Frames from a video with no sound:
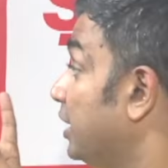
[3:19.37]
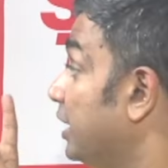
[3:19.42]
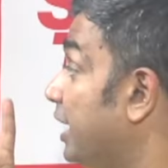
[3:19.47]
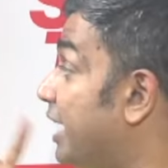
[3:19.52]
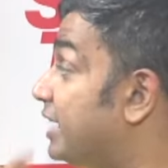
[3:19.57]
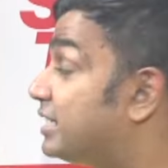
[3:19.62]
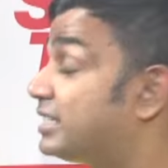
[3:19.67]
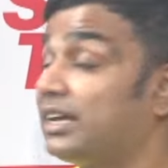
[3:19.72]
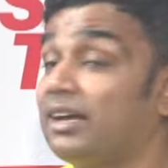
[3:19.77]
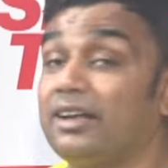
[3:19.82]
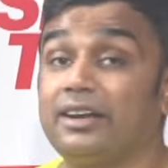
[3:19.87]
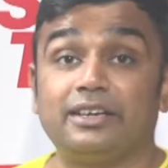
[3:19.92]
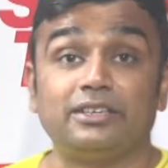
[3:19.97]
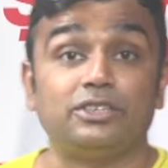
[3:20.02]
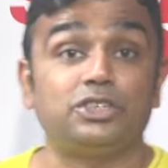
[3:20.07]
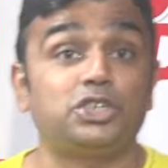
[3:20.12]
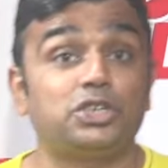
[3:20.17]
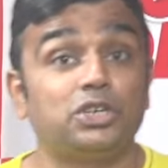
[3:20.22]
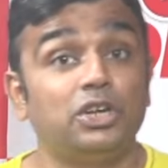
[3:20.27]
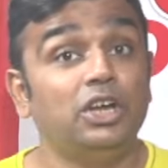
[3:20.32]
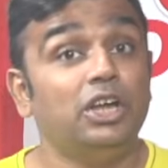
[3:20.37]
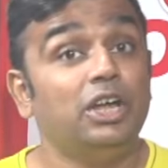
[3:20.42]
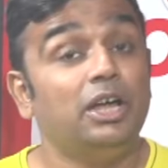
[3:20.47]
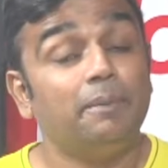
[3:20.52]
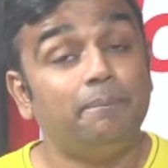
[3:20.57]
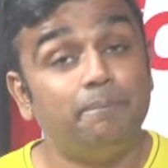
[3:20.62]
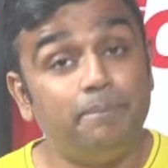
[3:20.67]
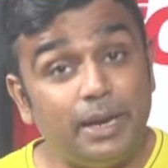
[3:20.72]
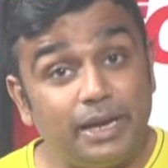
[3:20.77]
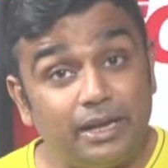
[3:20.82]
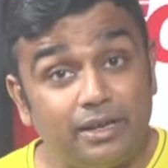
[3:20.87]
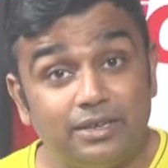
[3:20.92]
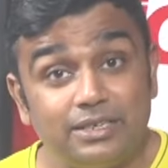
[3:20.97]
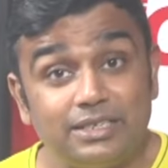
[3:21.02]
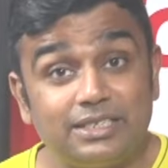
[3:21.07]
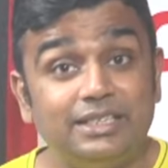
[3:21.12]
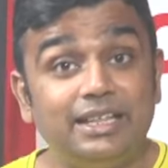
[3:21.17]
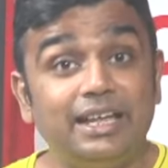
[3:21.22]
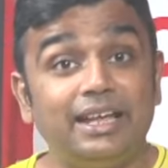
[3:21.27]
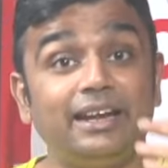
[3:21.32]
SRH,
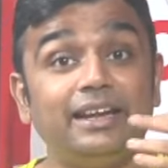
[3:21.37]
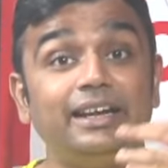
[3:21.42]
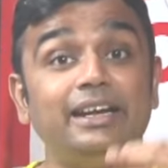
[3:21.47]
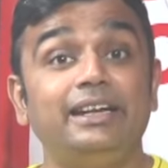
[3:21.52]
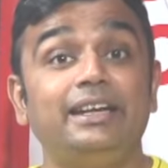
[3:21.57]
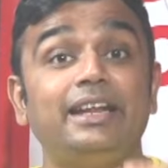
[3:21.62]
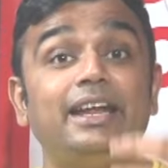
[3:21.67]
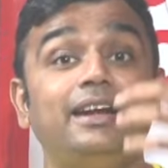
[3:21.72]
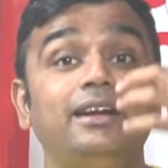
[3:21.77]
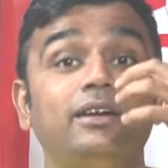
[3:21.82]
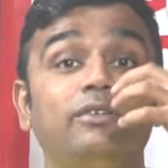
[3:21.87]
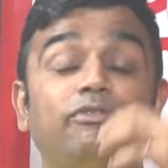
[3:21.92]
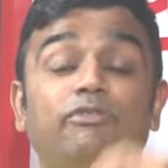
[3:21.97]
because they retained